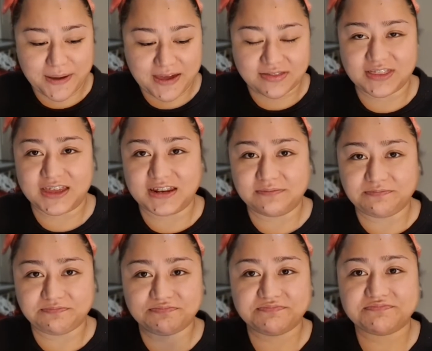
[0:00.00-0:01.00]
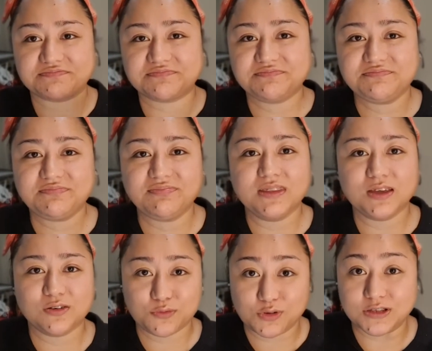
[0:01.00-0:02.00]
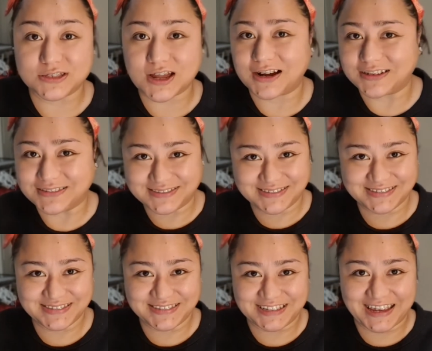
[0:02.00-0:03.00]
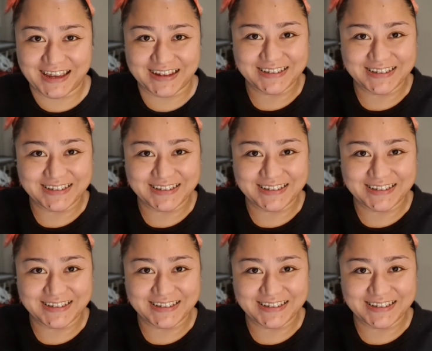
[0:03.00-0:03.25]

and then we'll start. See ya.